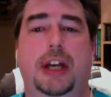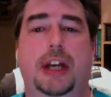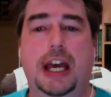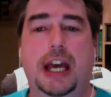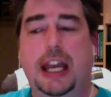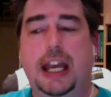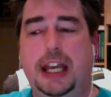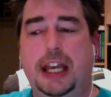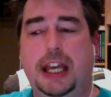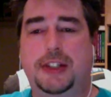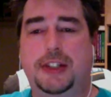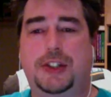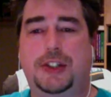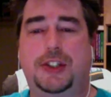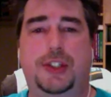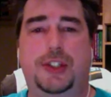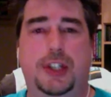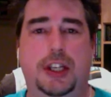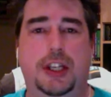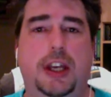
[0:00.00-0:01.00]
is
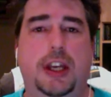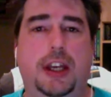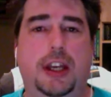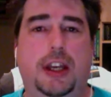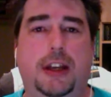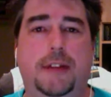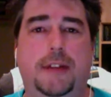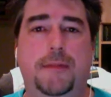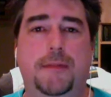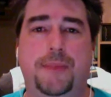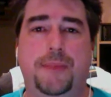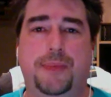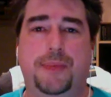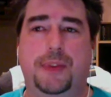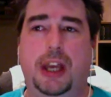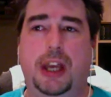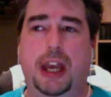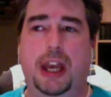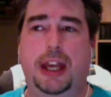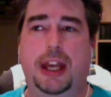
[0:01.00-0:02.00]
seeing.
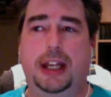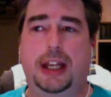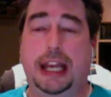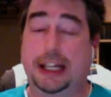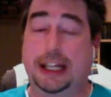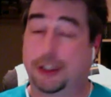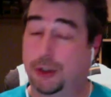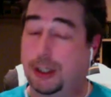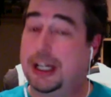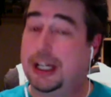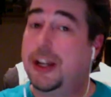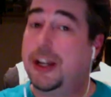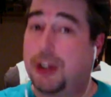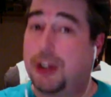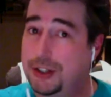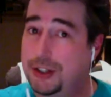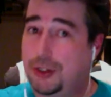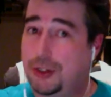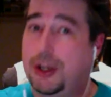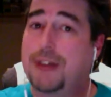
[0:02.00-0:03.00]
And now you
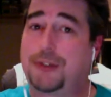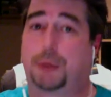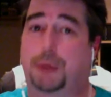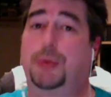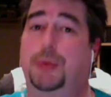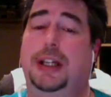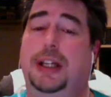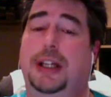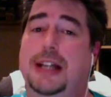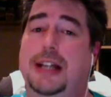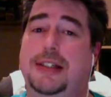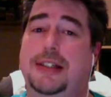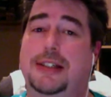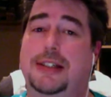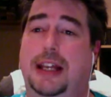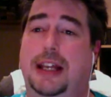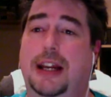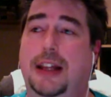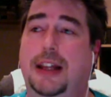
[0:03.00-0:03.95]
also have to realize is that